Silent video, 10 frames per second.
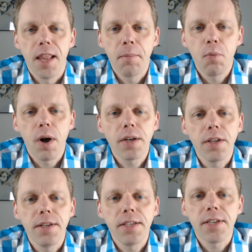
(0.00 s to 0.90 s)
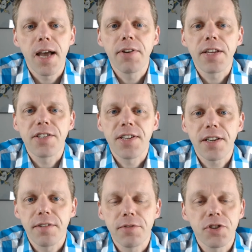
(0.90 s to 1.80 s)
Number 1, you need to have an
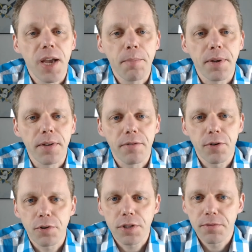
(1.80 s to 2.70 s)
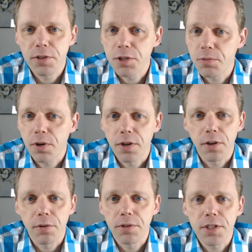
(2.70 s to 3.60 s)
executive champion. Of course, if you're just working
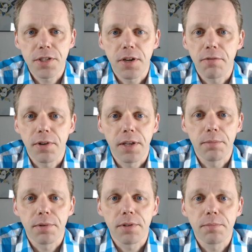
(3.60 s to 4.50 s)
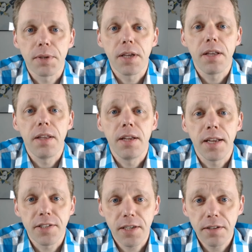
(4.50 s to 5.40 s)
alone, this is not really important, but
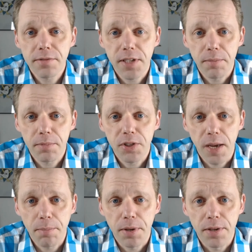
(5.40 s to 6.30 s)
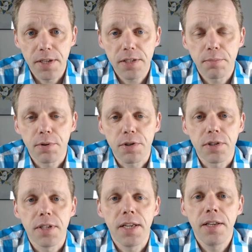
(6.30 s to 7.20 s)
an executive champion is the
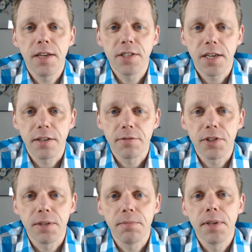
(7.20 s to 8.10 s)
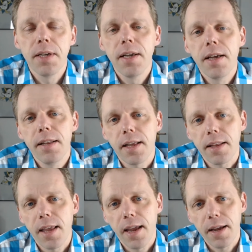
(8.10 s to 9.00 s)
person in the executive team
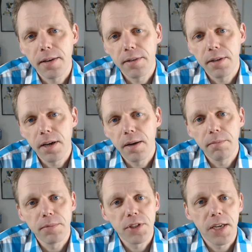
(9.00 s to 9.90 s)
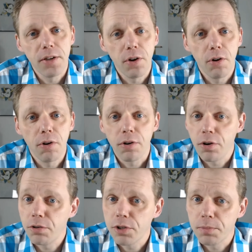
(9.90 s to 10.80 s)
that can say no or
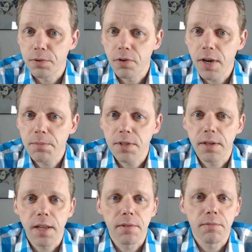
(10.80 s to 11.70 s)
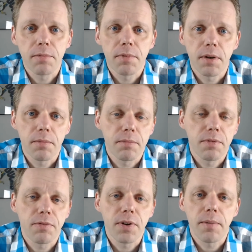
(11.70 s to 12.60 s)
go to programs, that
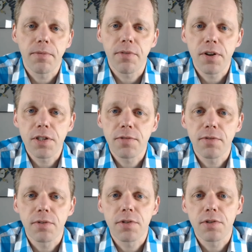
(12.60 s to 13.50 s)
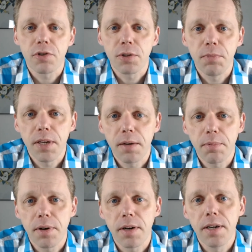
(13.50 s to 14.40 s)
can free up funds for the social media
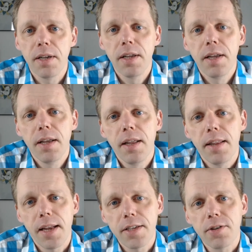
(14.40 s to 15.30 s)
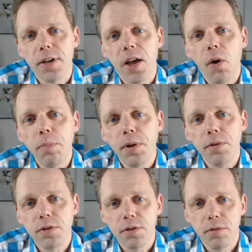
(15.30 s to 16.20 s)
part, that is going to help
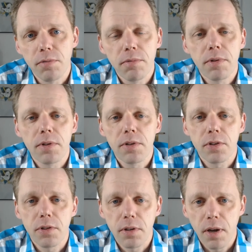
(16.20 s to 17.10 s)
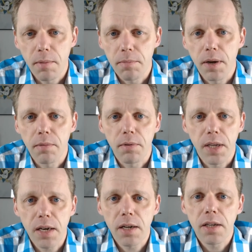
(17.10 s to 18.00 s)
you to
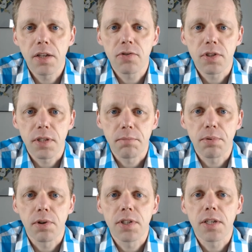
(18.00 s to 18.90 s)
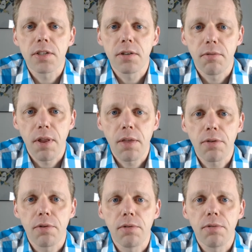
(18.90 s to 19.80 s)
get at interesting projects running
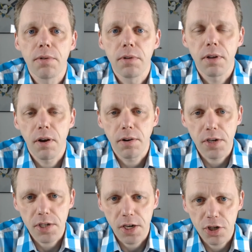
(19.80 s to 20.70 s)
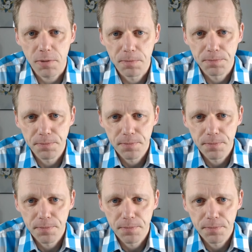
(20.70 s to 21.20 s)
through the organization.